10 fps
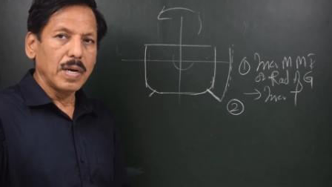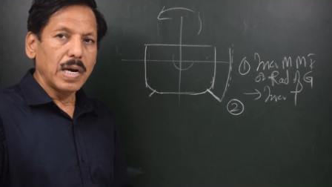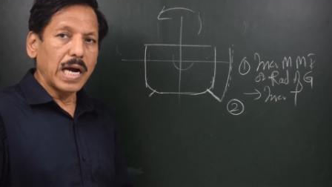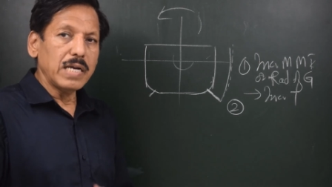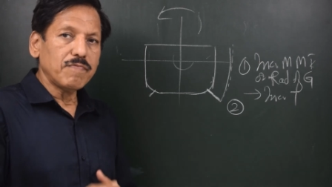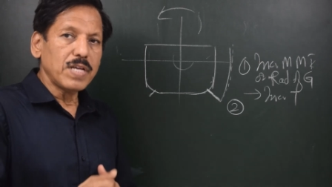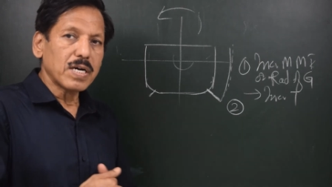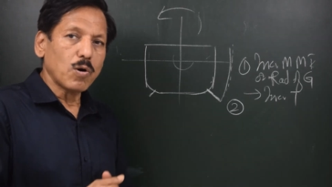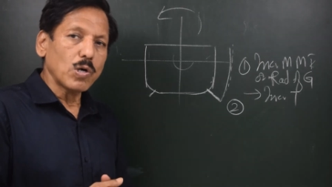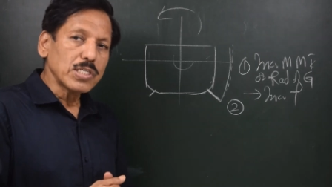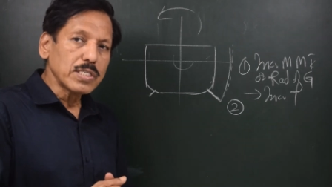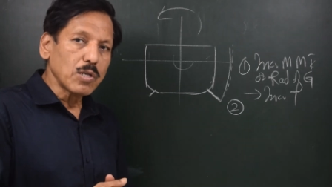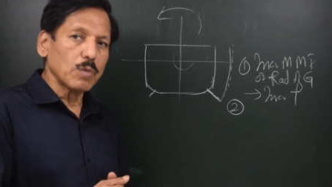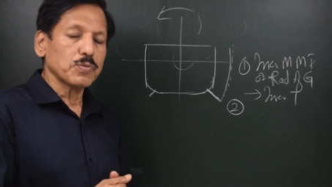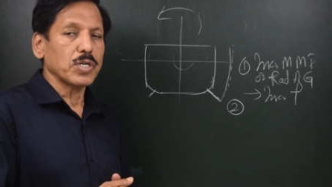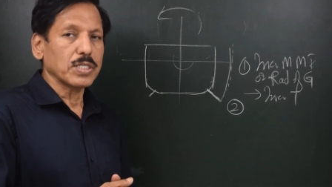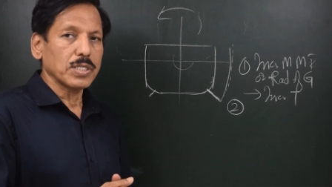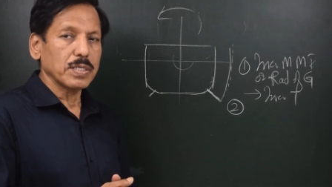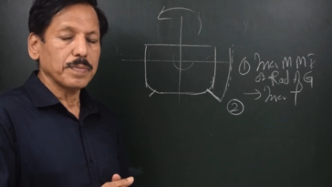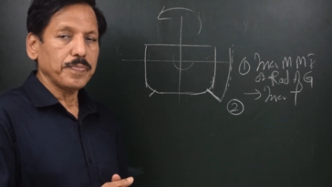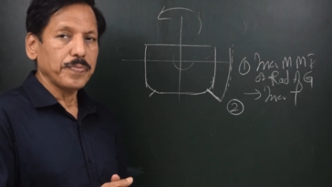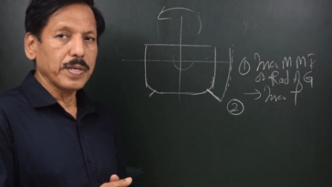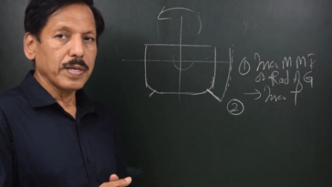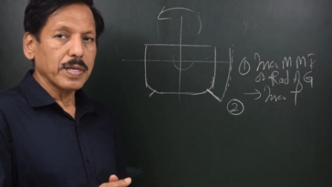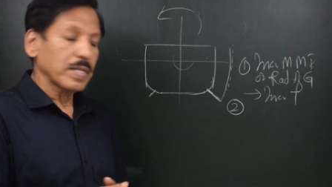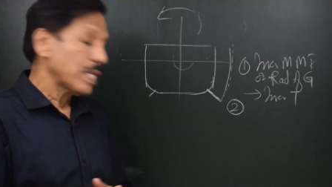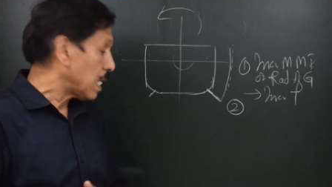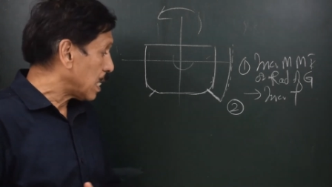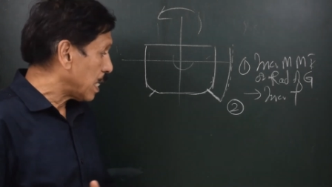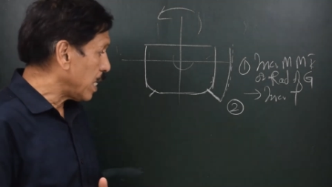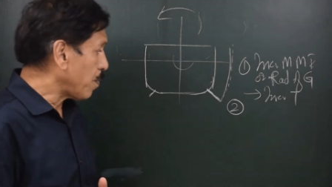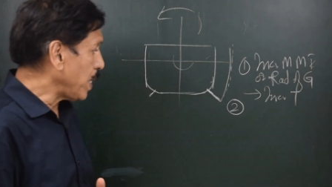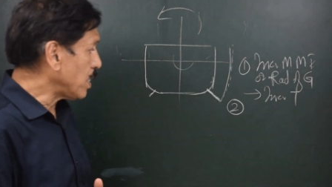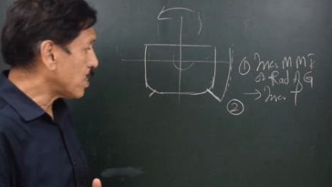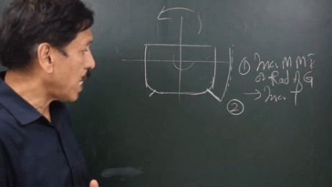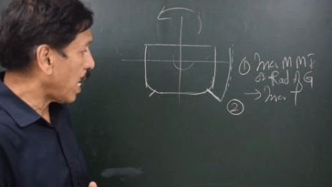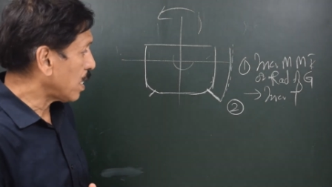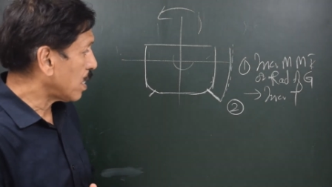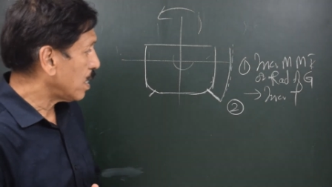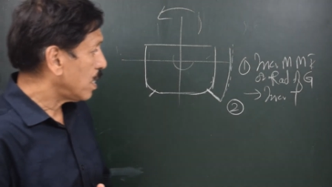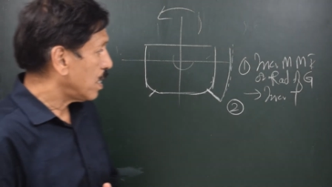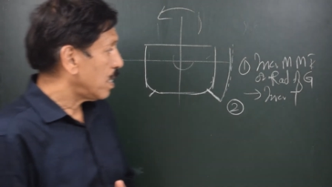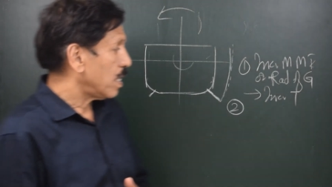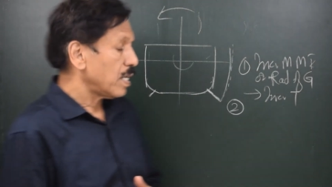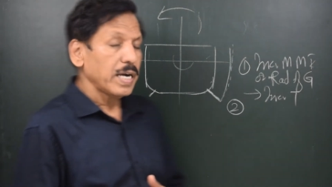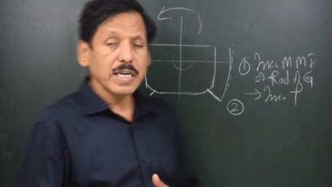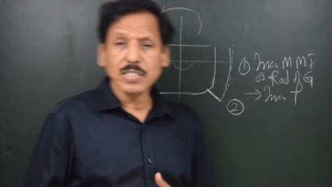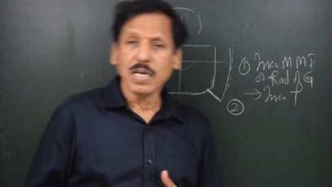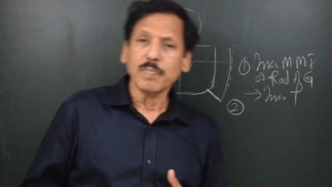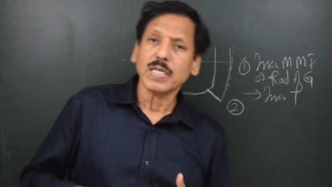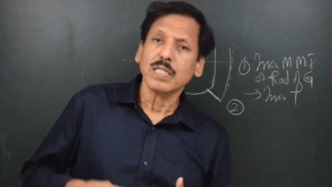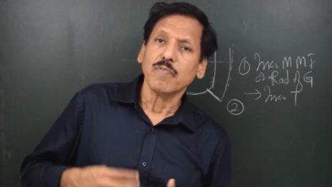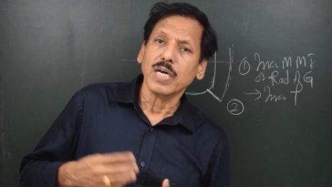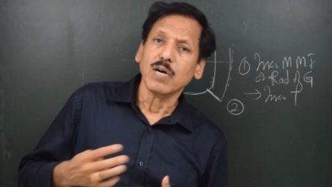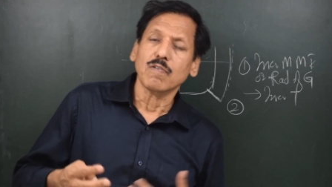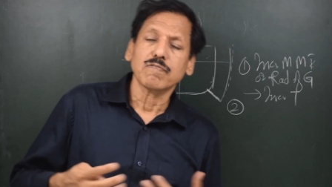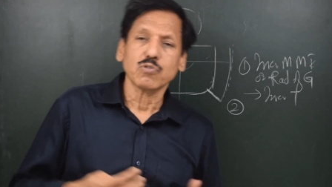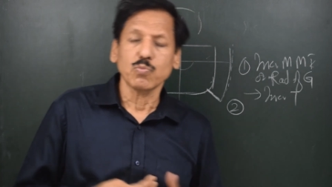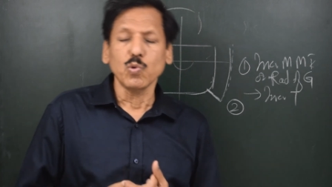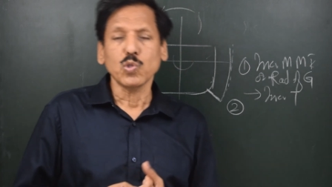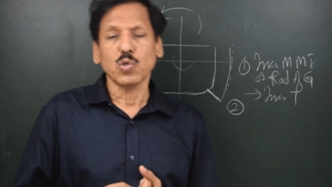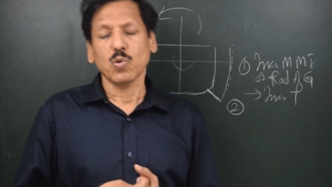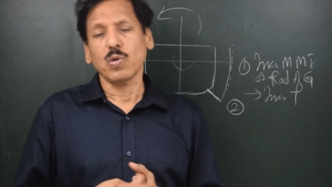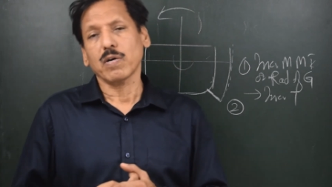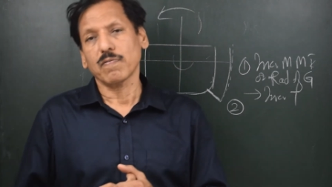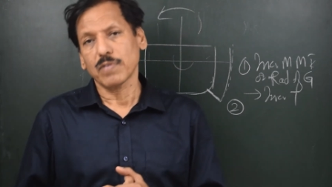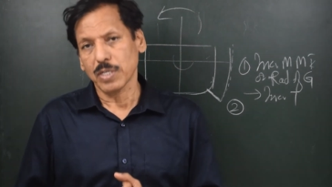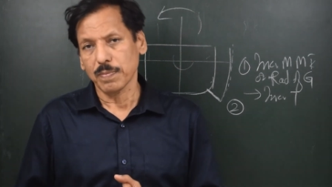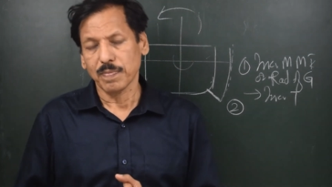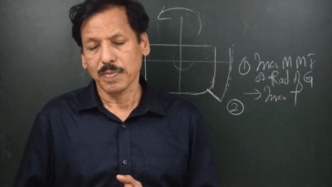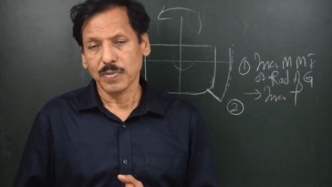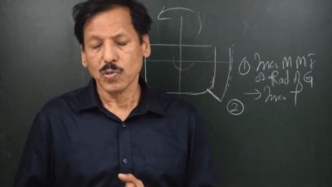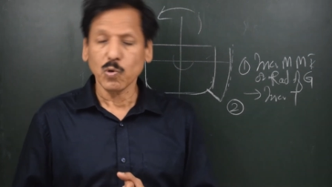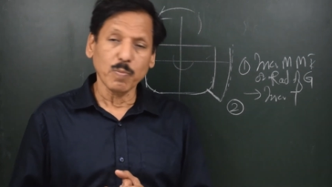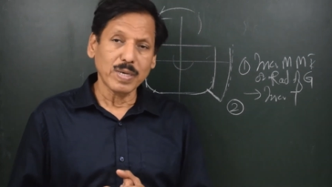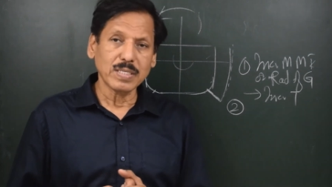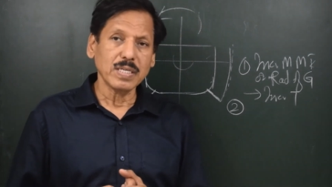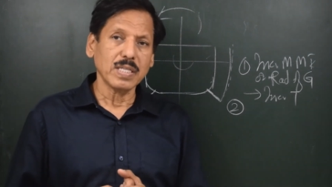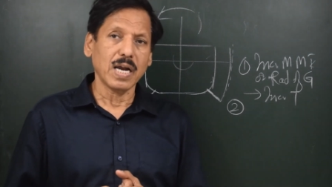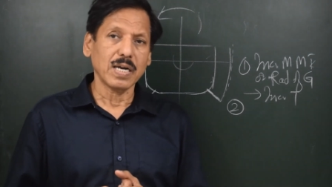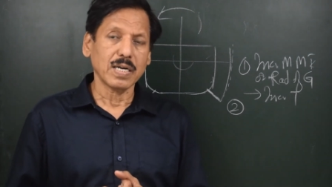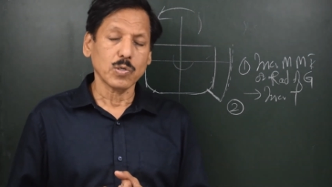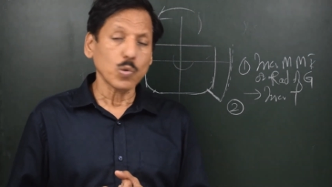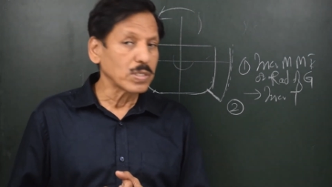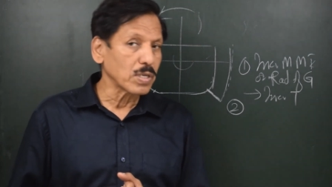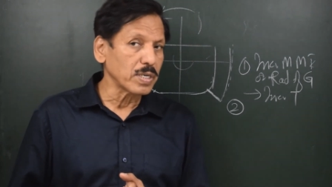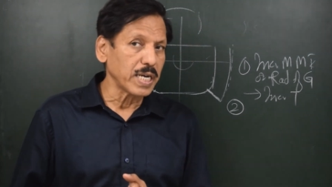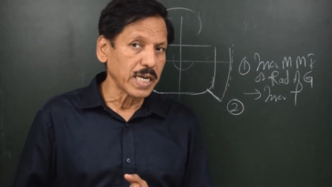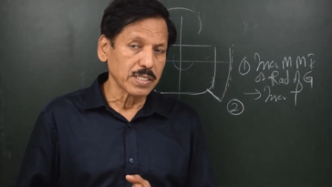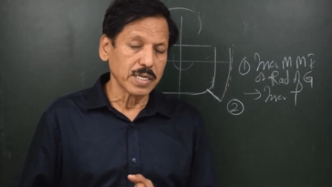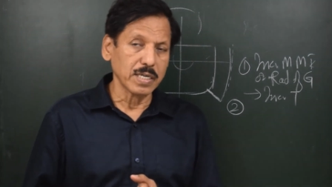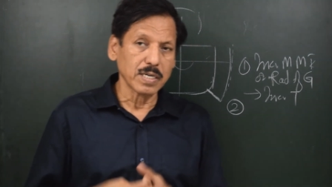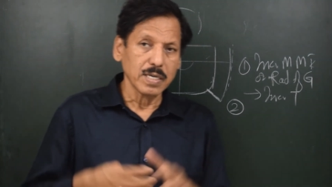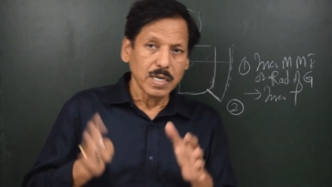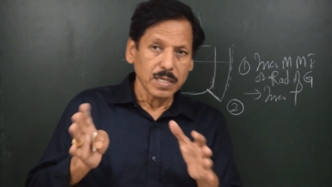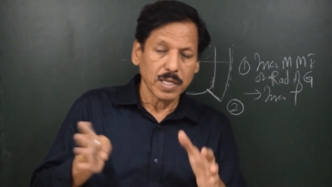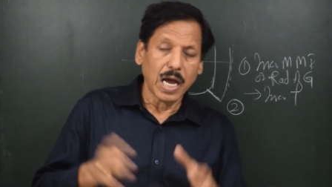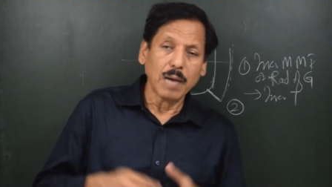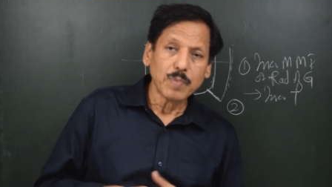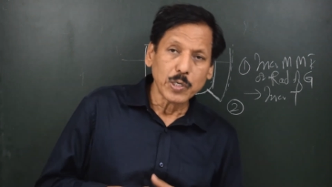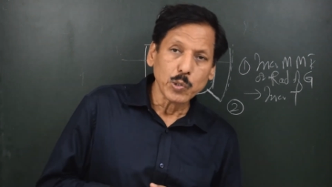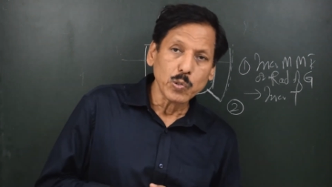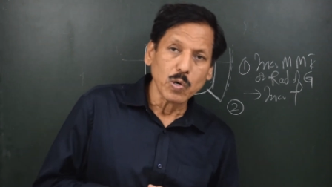And if they are causing the obstruction, it means that it is coming in the way of smooth rolling of the ship. So you may say that to a certain extent, the amplitude